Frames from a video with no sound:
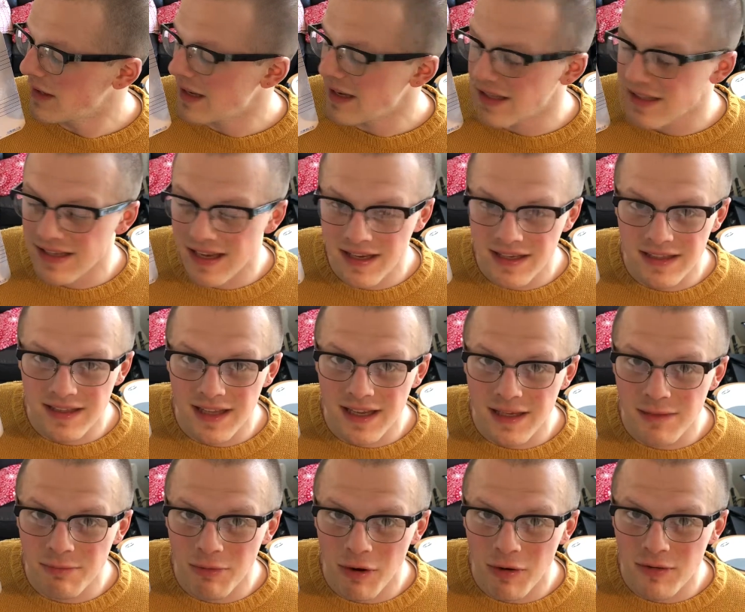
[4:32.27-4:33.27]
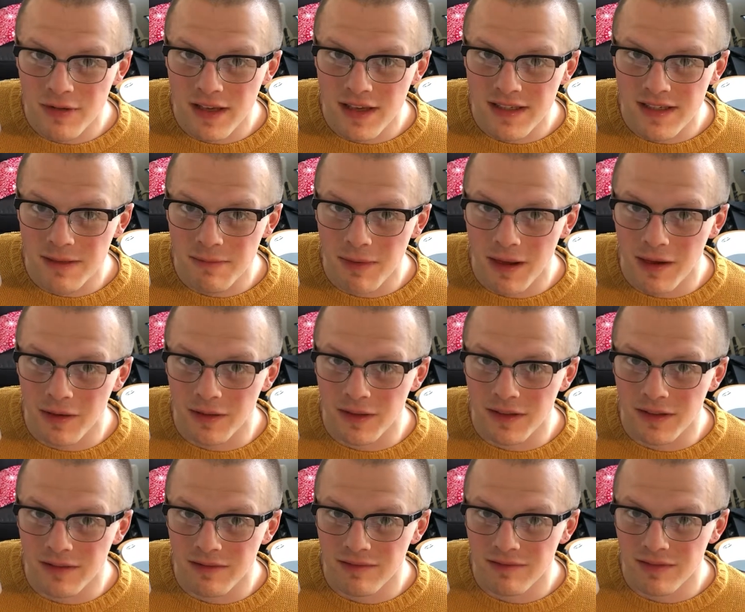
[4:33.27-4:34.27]
it takes less processing power
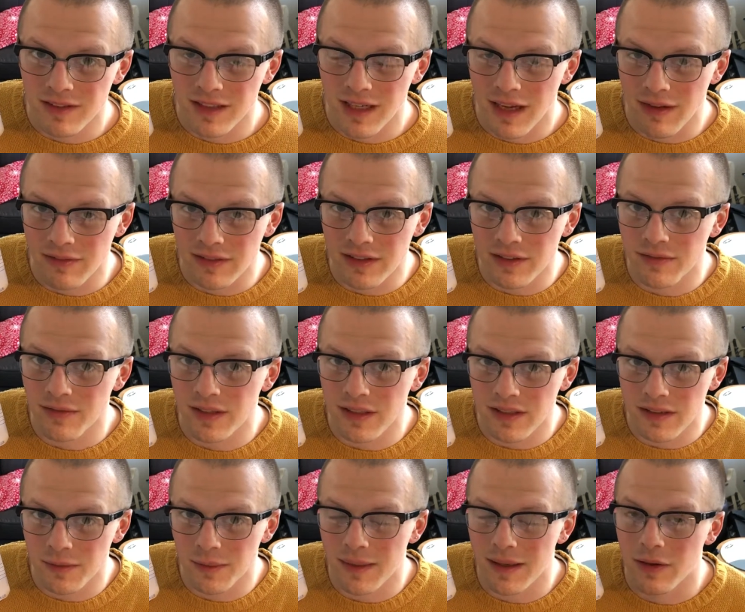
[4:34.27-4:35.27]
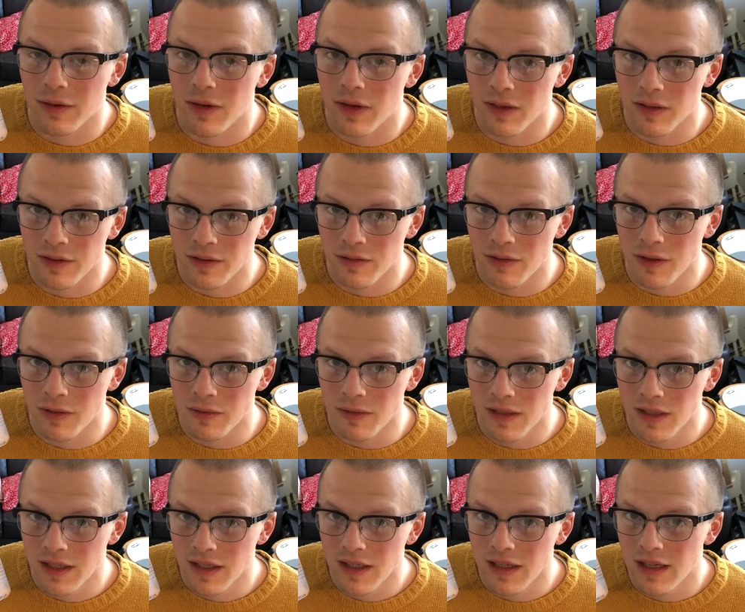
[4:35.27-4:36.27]
than having to figure them out on their own.
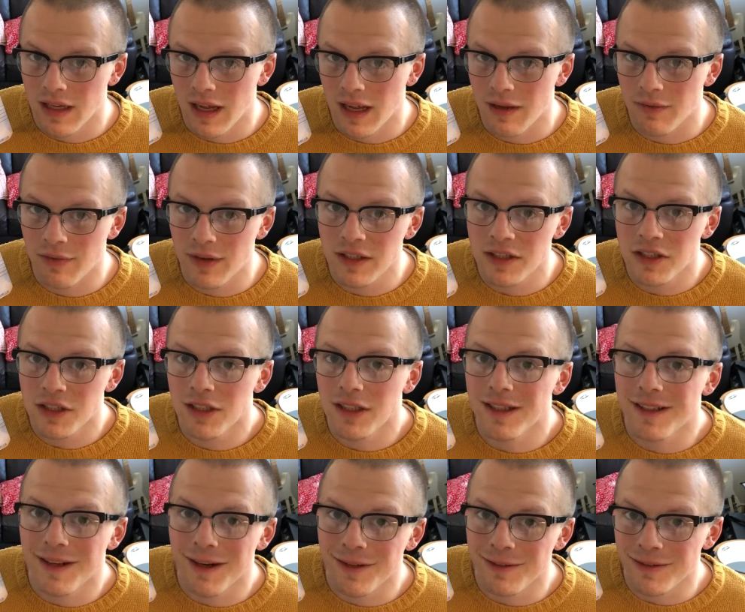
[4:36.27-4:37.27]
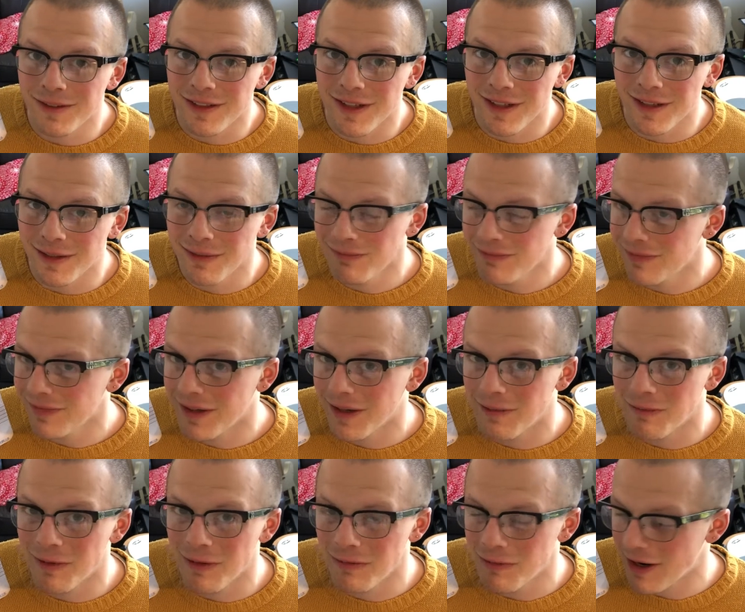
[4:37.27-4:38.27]
Eventually, over time and with